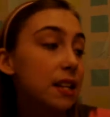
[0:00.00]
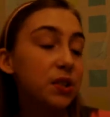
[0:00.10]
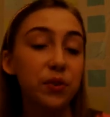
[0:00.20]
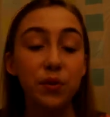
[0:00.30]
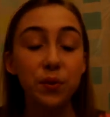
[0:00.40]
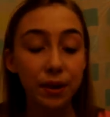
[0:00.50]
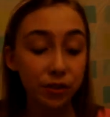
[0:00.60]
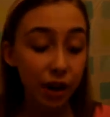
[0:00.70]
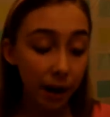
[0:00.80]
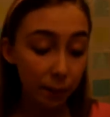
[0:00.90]
So if you want to
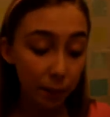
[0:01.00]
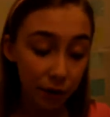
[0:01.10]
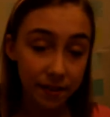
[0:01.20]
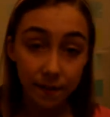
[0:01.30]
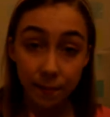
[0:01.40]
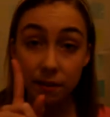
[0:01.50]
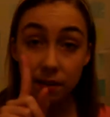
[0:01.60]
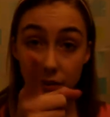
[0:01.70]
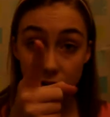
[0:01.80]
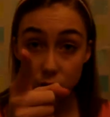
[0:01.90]
attract boys,
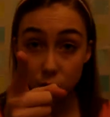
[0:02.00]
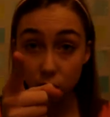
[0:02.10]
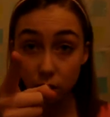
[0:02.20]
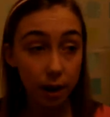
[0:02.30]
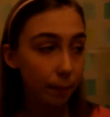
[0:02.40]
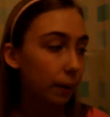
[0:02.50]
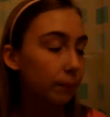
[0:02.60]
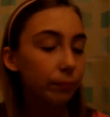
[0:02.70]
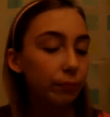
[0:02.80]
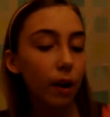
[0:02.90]
sensual amber.
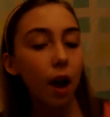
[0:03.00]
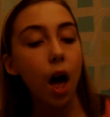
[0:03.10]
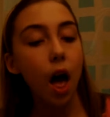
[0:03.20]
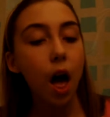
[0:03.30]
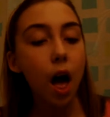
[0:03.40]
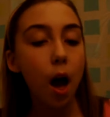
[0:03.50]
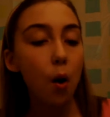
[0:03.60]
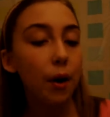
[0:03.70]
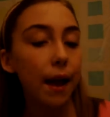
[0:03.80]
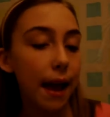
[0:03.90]

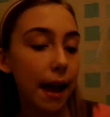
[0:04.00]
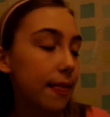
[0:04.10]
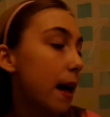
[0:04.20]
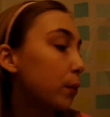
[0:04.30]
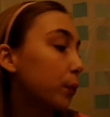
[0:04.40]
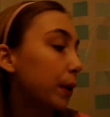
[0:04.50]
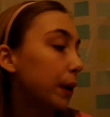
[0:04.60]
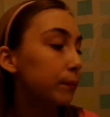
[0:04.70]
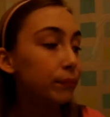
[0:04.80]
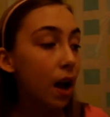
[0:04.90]
Okay, that was
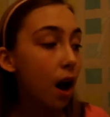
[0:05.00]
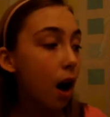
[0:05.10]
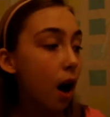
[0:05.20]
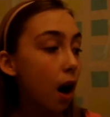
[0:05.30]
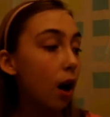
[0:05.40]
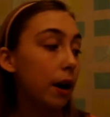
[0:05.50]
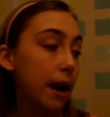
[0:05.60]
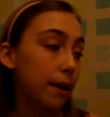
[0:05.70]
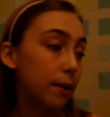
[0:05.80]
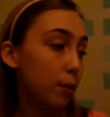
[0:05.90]
weird.
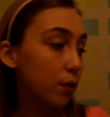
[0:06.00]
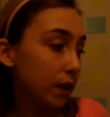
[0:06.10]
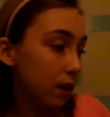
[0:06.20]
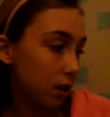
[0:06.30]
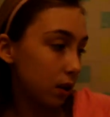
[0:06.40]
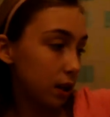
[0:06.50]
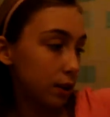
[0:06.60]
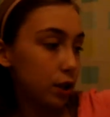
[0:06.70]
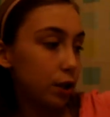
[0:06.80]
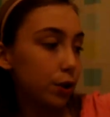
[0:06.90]
Alright, moving on
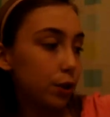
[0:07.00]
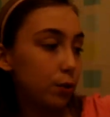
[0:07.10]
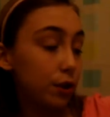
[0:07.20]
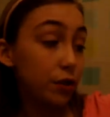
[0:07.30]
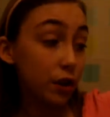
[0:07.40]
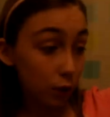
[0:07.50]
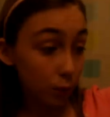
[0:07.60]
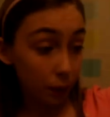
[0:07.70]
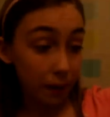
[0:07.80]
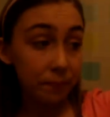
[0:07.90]
to the
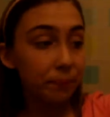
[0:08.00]
third one,